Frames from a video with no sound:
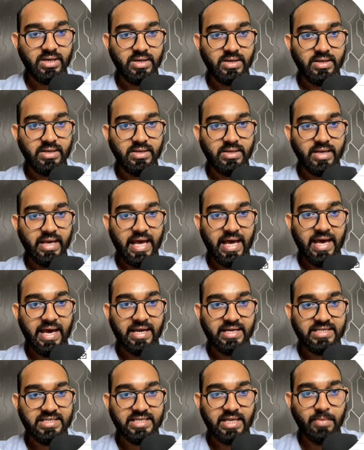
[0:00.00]

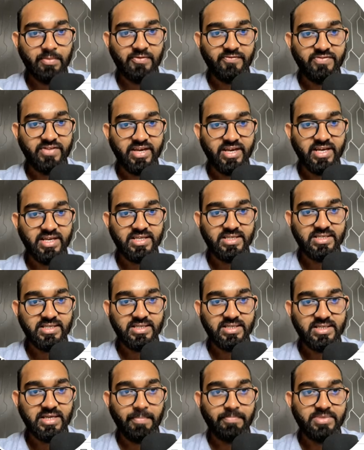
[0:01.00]
at some of these,
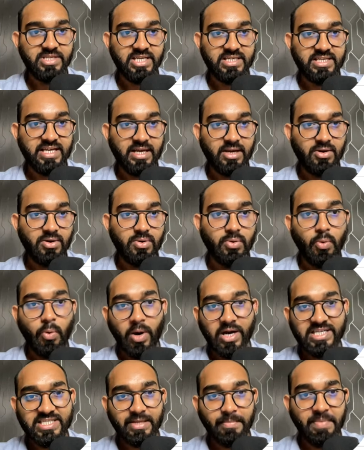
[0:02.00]
just take a look. What
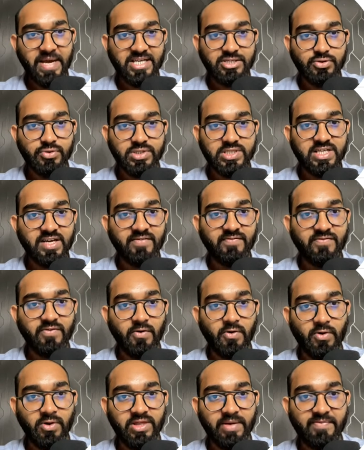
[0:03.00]
is the best hosting
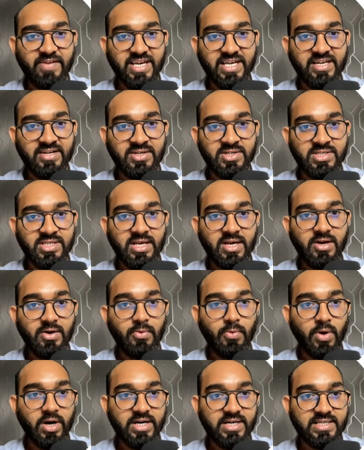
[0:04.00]
for the beginners?
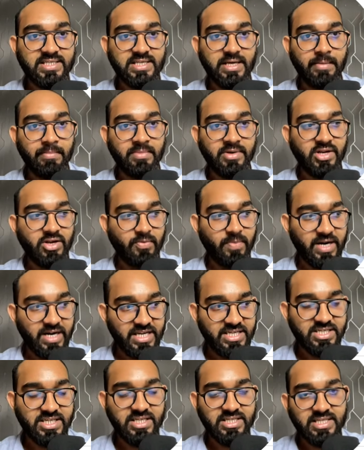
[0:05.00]
What are some
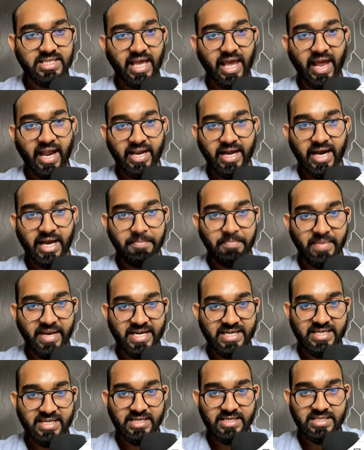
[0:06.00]
recommendations? And I've
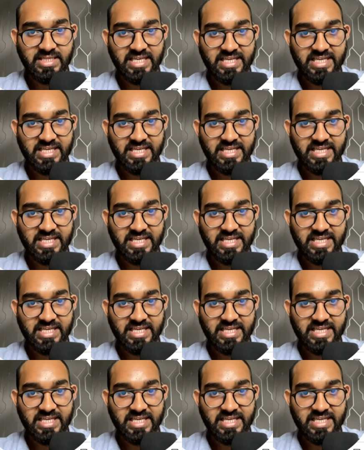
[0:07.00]
made this